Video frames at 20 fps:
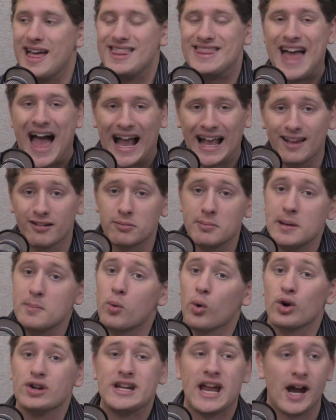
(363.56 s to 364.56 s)
That gives me
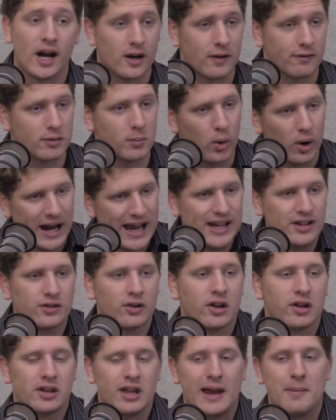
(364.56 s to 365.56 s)
more narratives, more
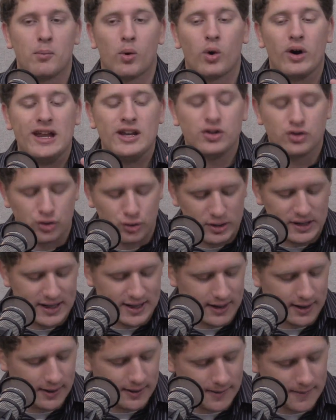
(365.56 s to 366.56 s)
interest, and more
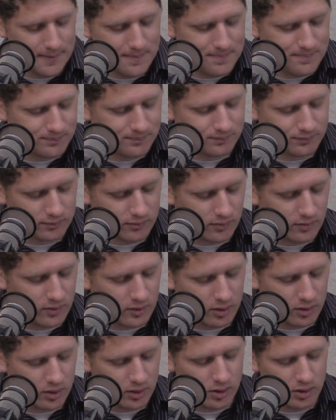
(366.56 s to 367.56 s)
intrigue.
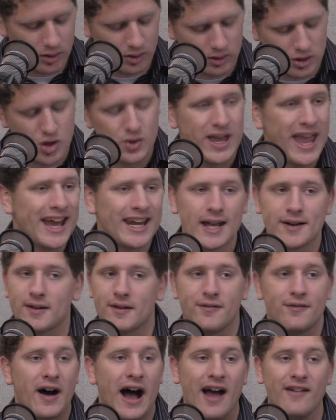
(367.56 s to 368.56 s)
You can't have
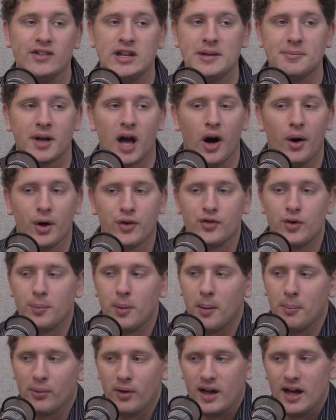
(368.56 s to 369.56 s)
a five-team college
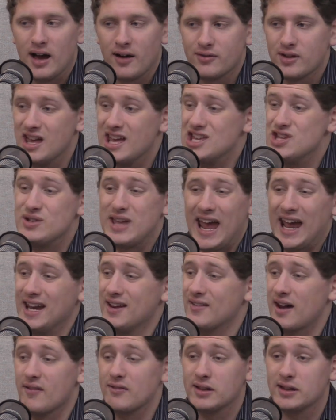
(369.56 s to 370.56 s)
football playoff. You can't
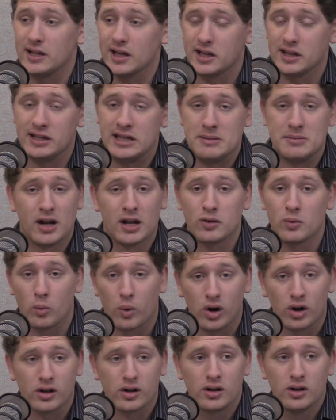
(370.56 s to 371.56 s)
even have a six-team. It doesn't
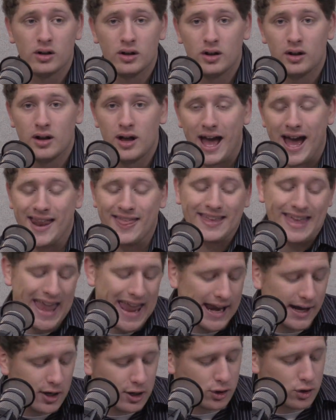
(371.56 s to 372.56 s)
work. And I think
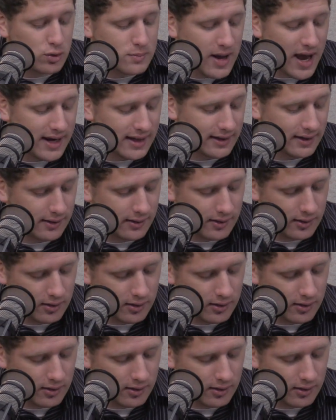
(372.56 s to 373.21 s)
eight is too many.